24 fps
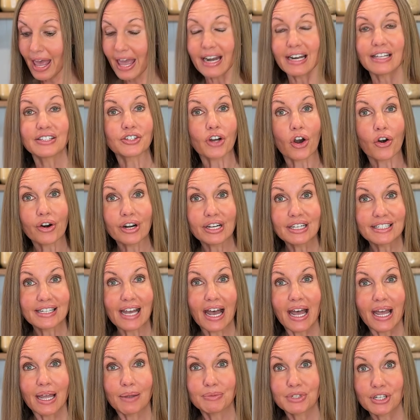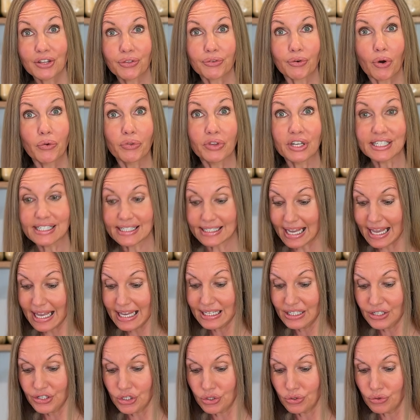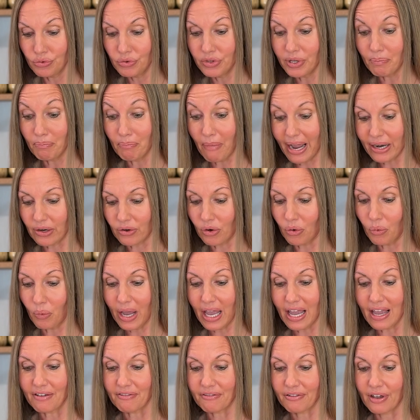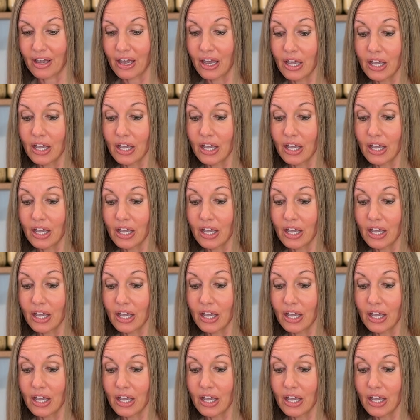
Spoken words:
It's already time to throw this into the microwave.